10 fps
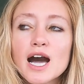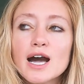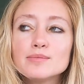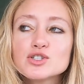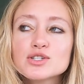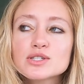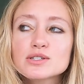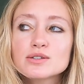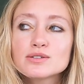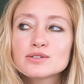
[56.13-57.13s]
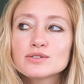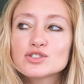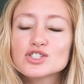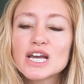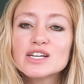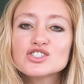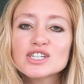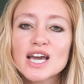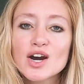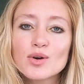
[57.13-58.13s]
I'm just
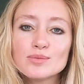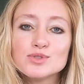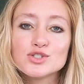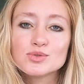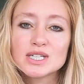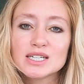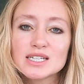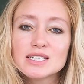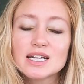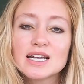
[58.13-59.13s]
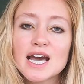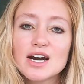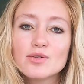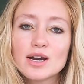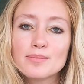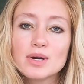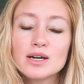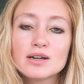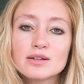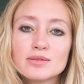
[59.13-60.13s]
changing how I'm doing it and how I'm
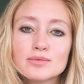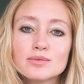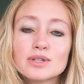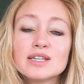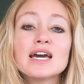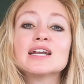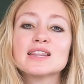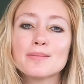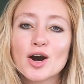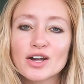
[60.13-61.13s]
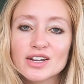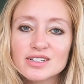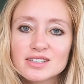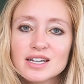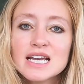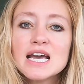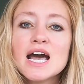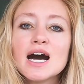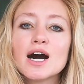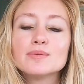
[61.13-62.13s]
getting them on here.
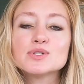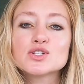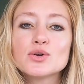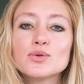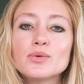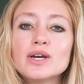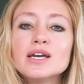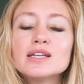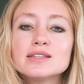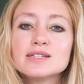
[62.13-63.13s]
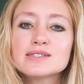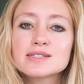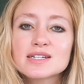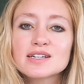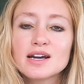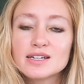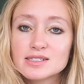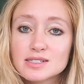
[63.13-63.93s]
So this is a